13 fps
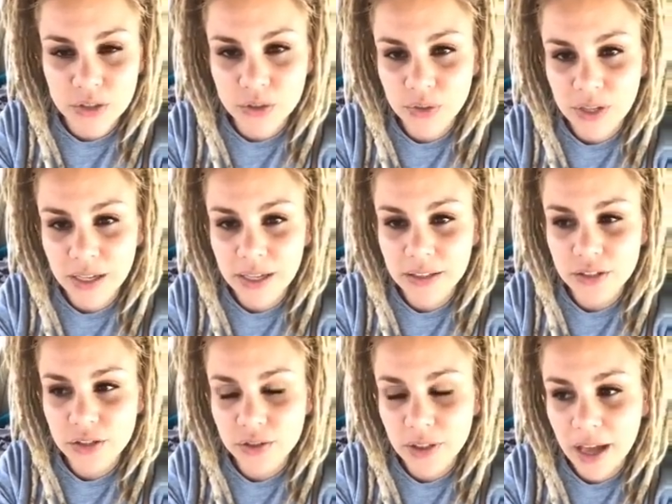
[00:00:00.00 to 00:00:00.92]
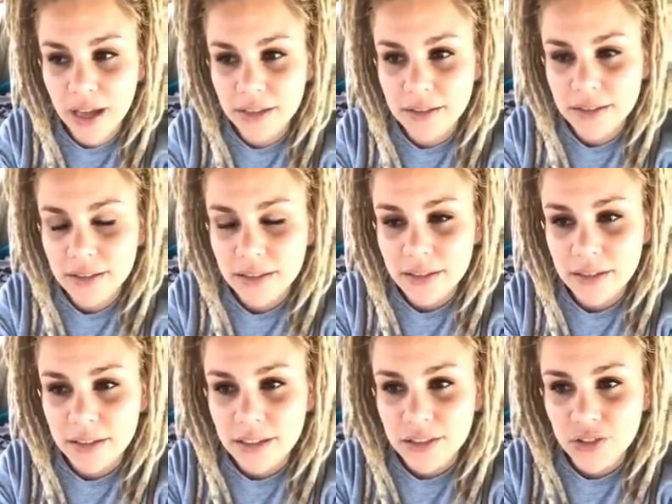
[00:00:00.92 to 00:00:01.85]
tuning into that
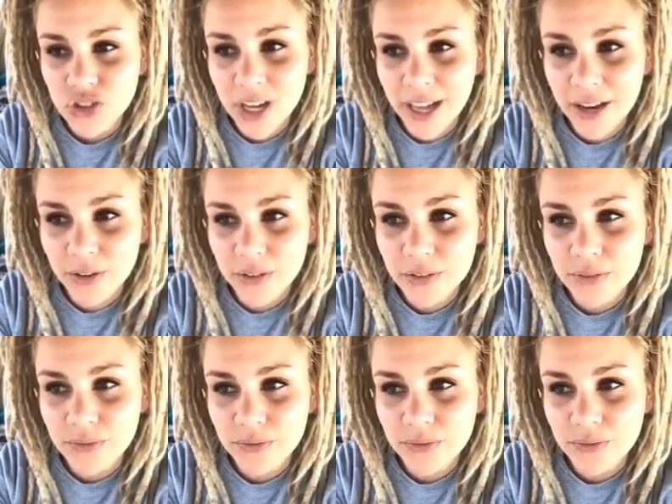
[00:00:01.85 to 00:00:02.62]
channel